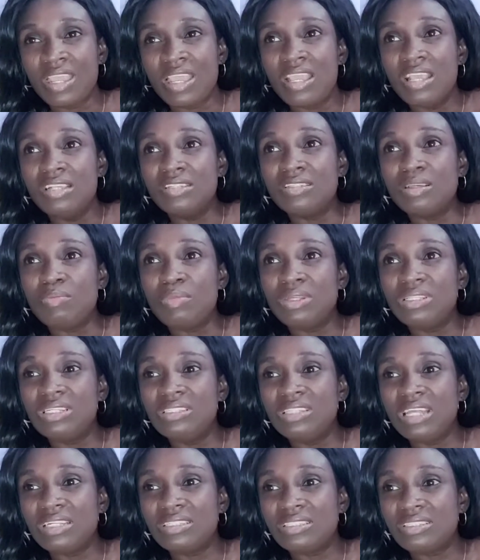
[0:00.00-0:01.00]
He's somebody
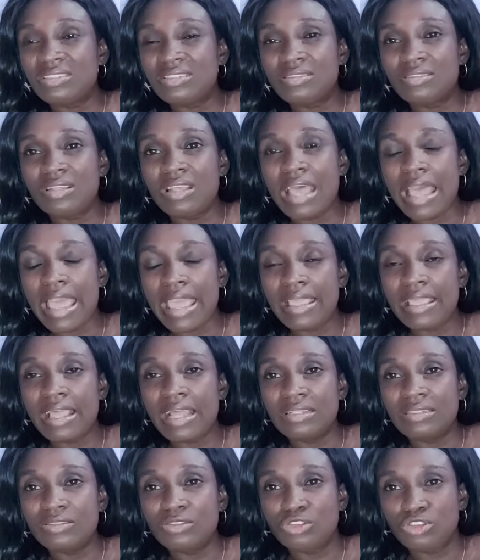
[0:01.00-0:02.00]
that I
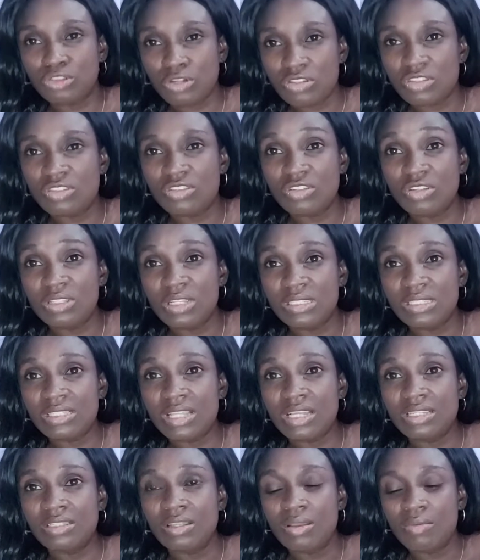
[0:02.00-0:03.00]
can trust, you
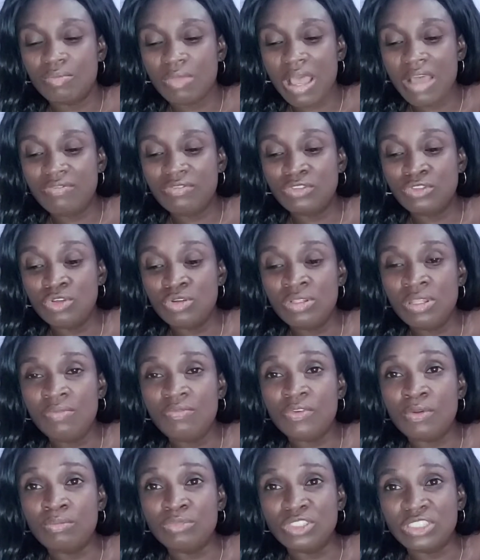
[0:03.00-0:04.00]
understand? I haven't known him
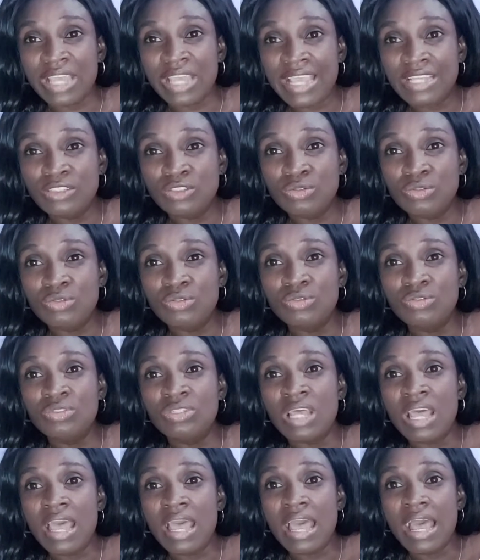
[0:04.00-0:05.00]
from childhood,
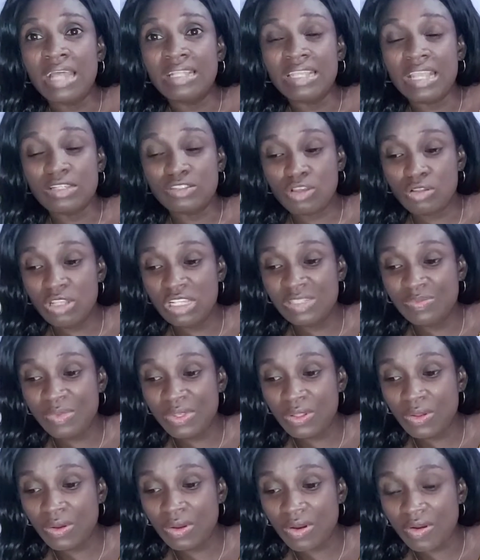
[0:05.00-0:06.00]
and he has always
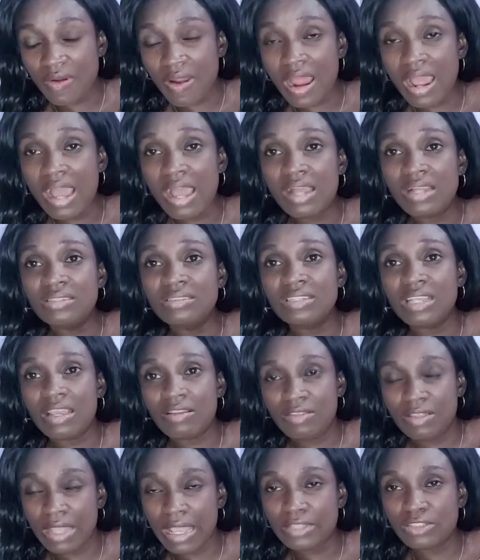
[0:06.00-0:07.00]
been on ground.
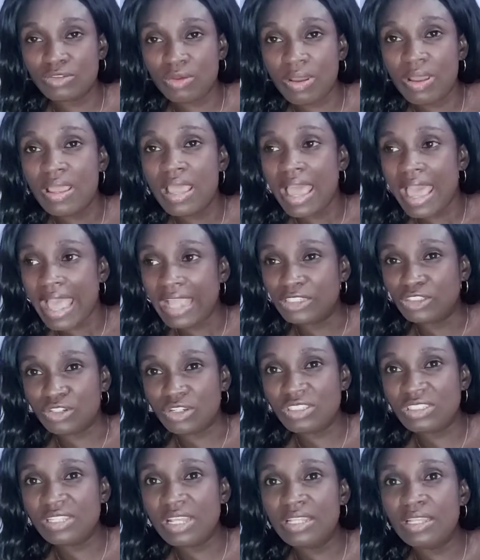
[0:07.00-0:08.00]
I
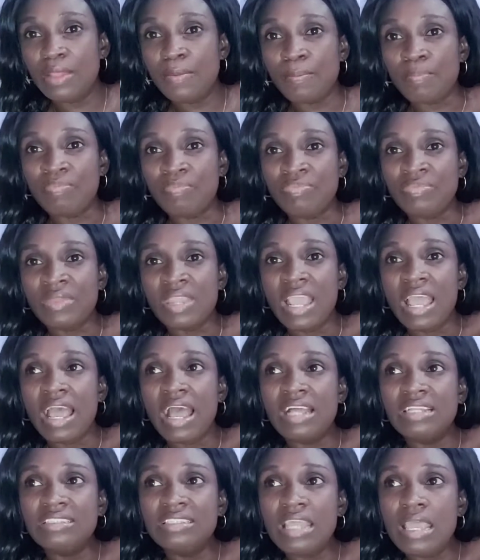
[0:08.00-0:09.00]
trusted him.
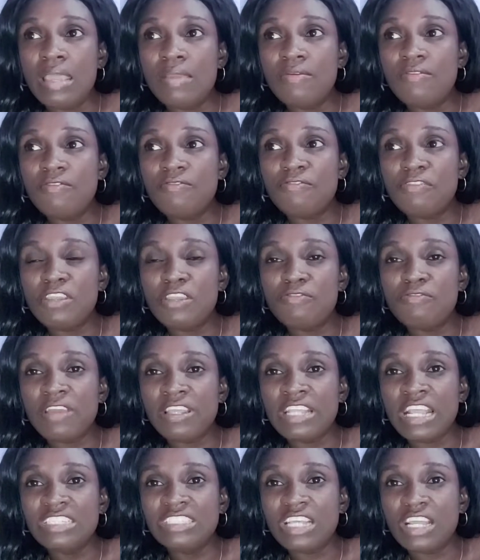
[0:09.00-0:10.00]
And then
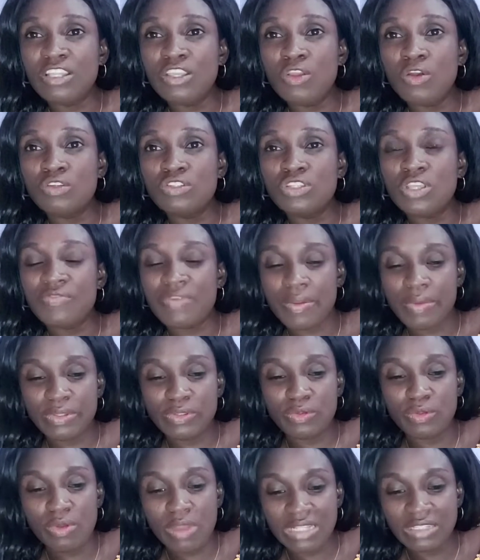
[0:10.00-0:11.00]
financially also, if I were
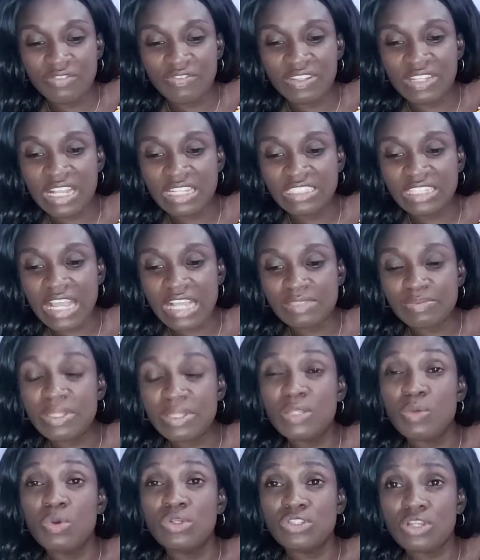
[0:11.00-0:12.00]
to look at the financial
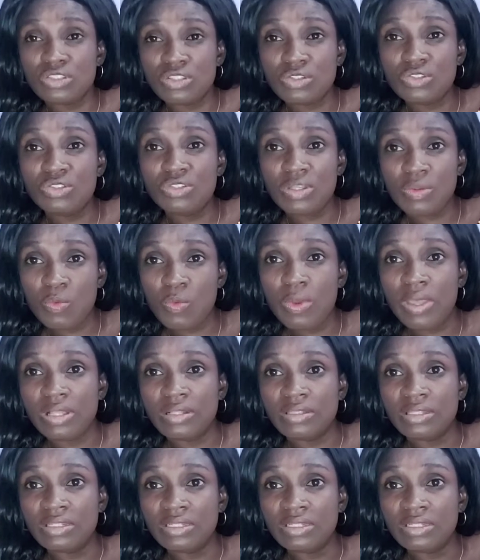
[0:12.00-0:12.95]
aspect, he was also doing well.